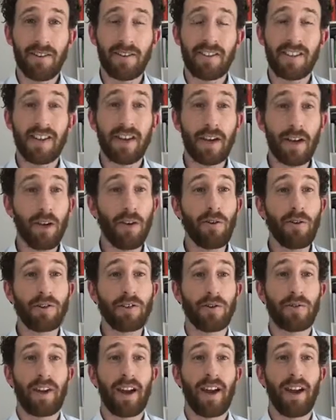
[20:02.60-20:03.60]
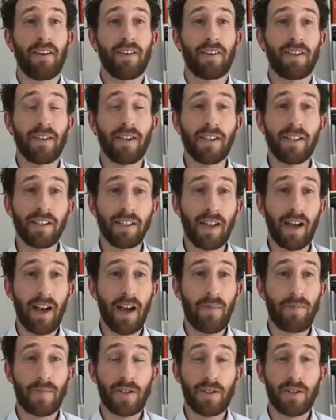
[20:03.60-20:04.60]
got to set goals around
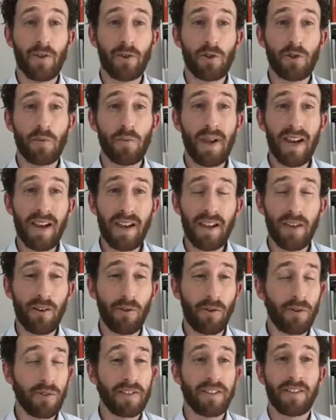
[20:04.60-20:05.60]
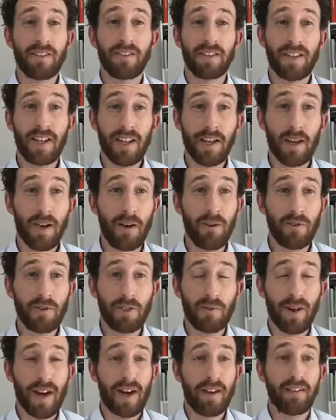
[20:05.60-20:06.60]
social media, or setting
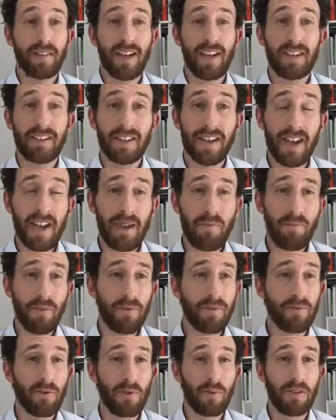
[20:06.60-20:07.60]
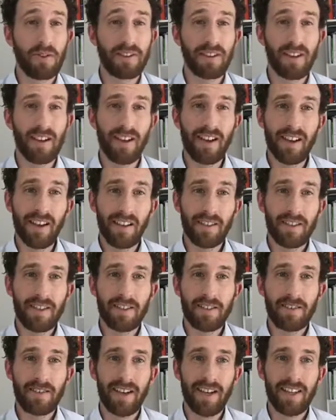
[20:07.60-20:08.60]
goals around their team performance,
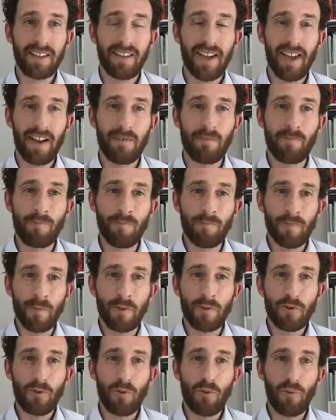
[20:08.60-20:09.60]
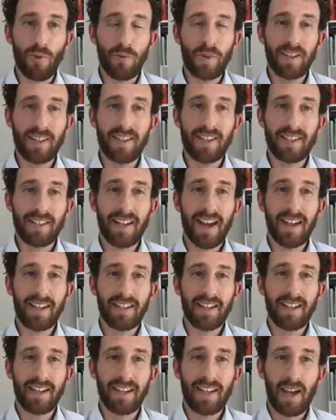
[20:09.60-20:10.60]
things like that. So when we start
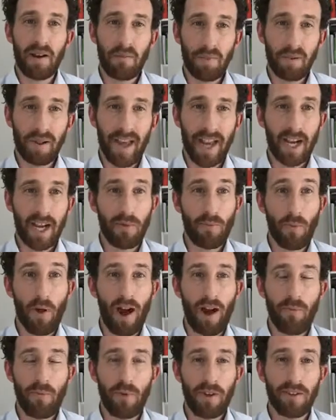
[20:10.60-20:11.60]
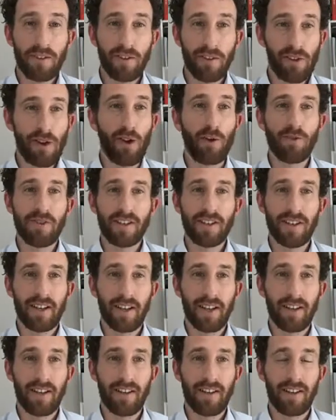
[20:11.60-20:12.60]
to get black and white with the goal
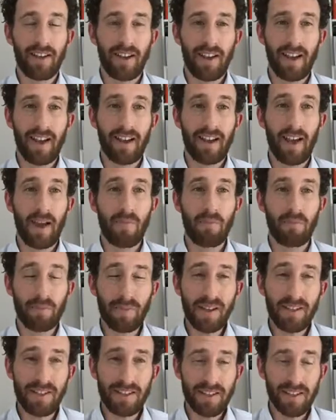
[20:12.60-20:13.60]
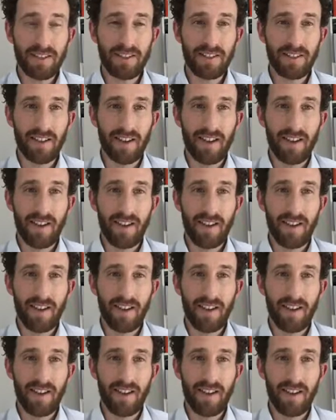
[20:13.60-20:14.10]
setting in our business,